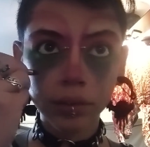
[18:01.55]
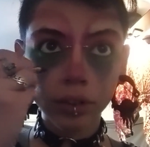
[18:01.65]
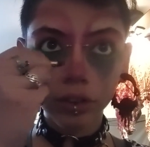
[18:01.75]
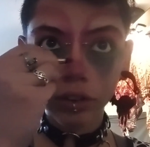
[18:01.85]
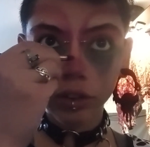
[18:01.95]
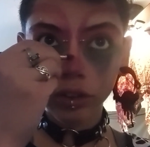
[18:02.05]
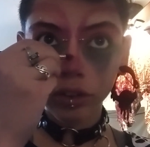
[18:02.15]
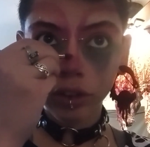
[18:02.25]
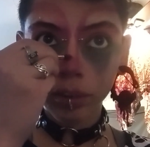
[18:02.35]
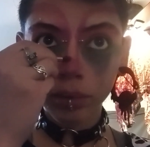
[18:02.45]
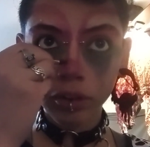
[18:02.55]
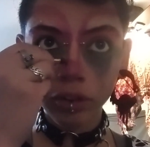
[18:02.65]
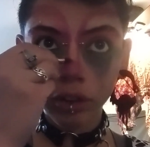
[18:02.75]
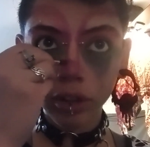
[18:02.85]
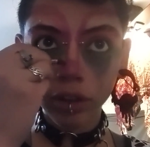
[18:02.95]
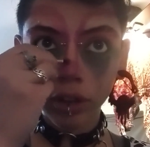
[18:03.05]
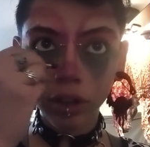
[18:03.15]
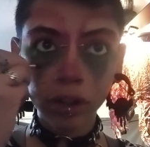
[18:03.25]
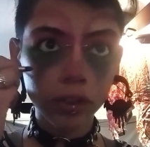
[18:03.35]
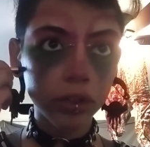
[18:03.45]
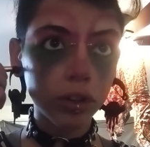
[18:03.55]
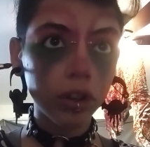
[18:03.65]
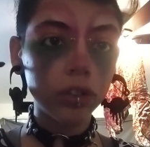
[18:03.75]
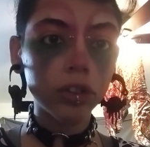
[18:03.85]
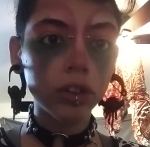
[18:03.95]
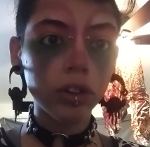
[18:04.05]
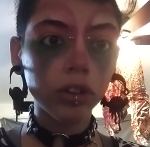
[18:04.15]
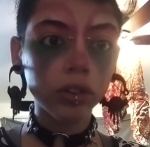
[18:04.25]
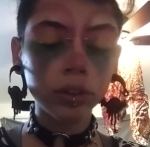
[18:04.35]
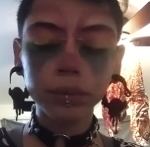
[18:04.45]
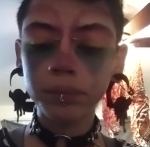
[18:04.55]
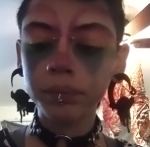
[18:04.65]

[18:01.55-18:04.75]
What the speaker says: This sharpish line right here so it looks intentional.